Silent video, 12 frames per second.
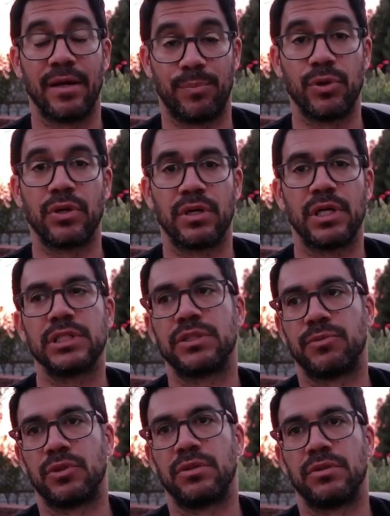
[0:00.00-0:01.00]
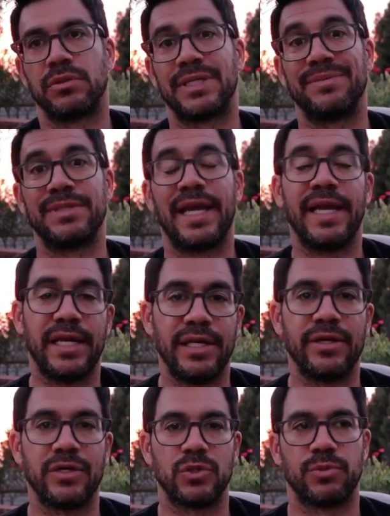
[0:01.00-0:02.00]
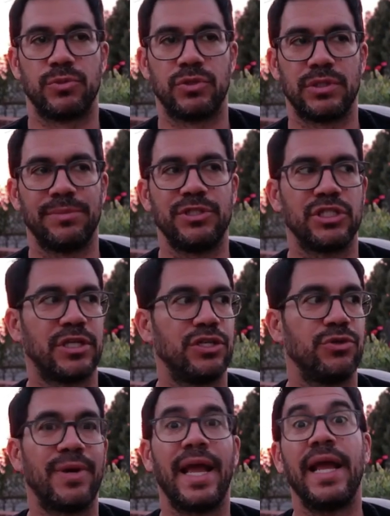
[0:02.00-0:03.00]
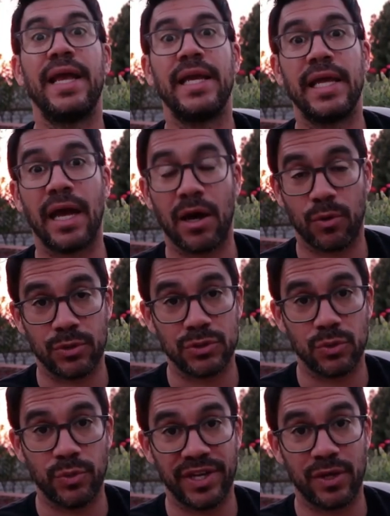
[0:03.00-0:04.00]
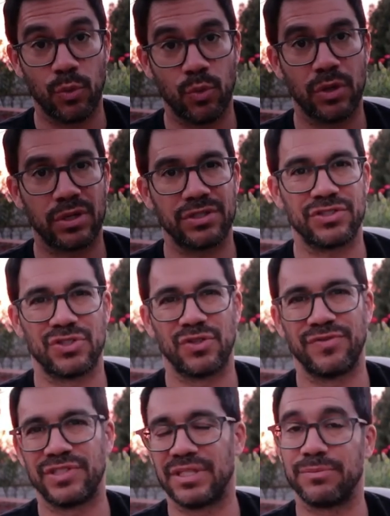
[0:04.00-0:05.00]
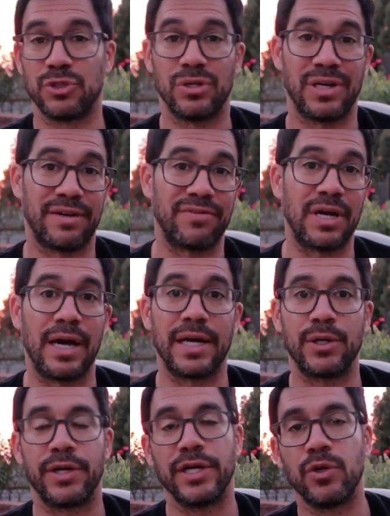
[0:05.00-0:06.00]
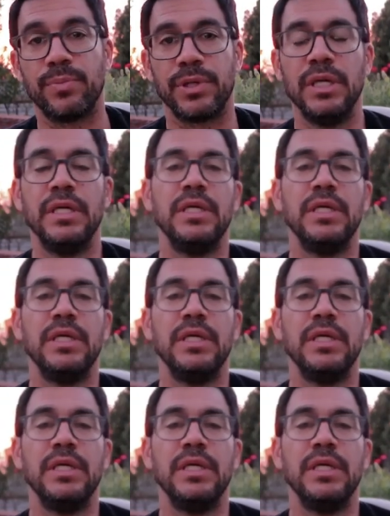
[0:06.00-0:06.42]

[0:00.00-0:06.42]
per customer times 80 customers. That means you got to do 80 hours a week of work to service them. So you're gonna have to hire help.